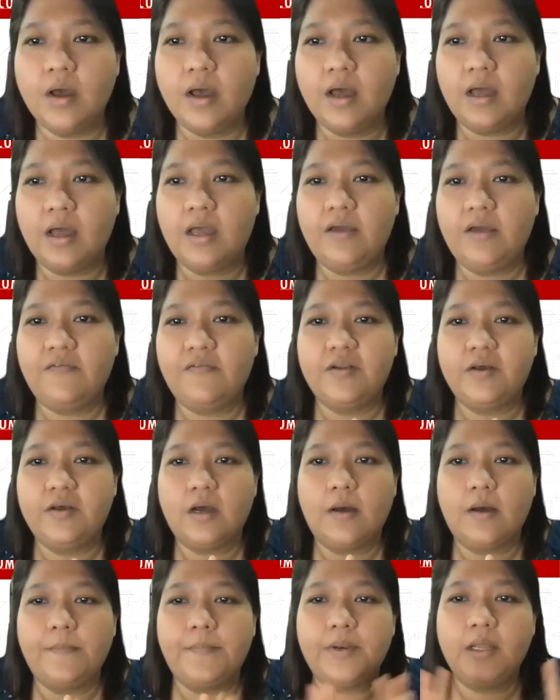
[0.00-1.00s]
If the
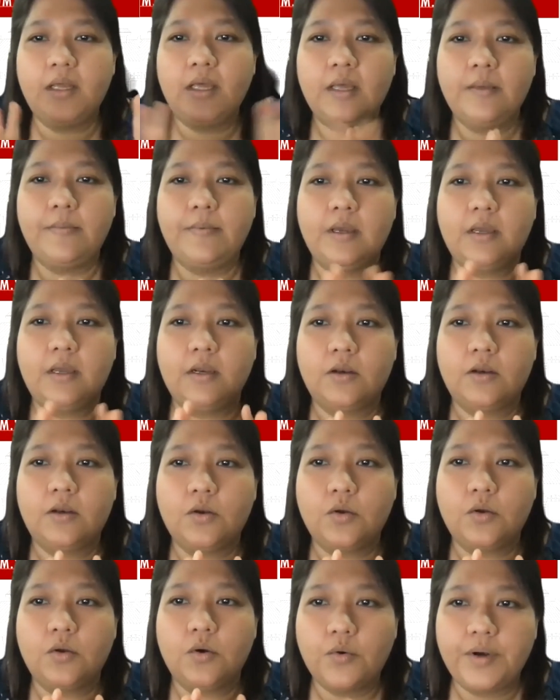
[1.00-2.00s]
company keep
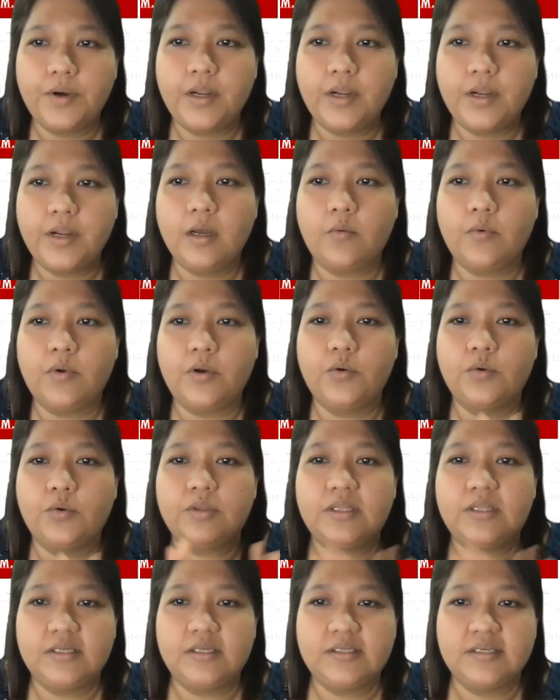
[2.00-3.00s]
ignoring our
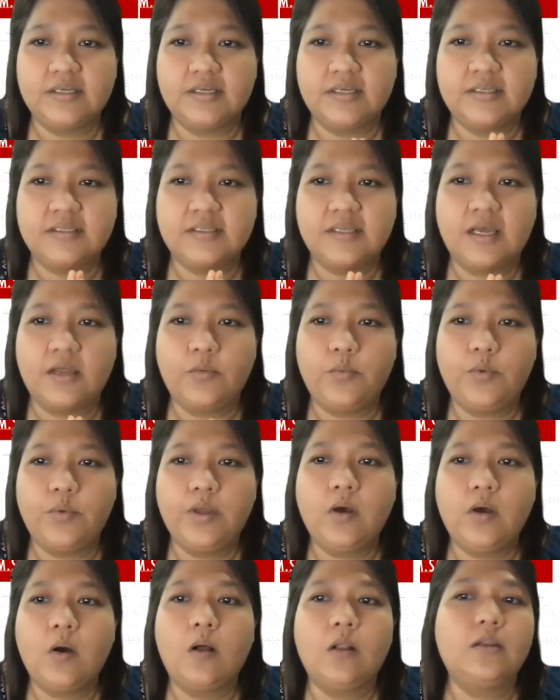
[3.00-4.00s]
notices, can we
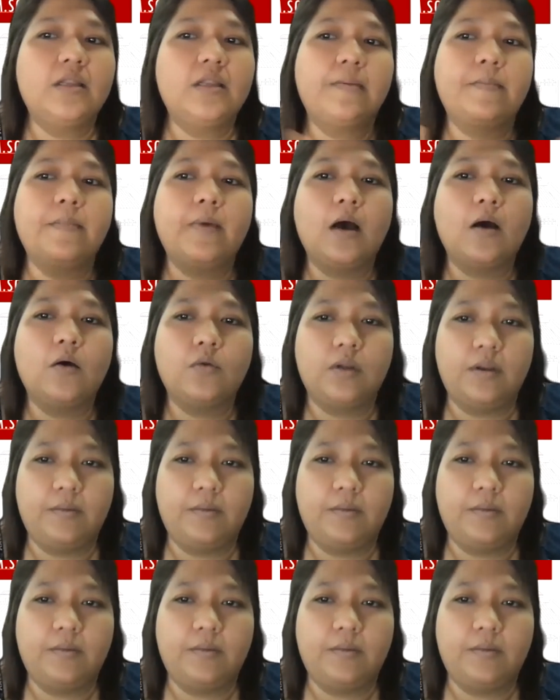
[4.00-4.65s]
call them out in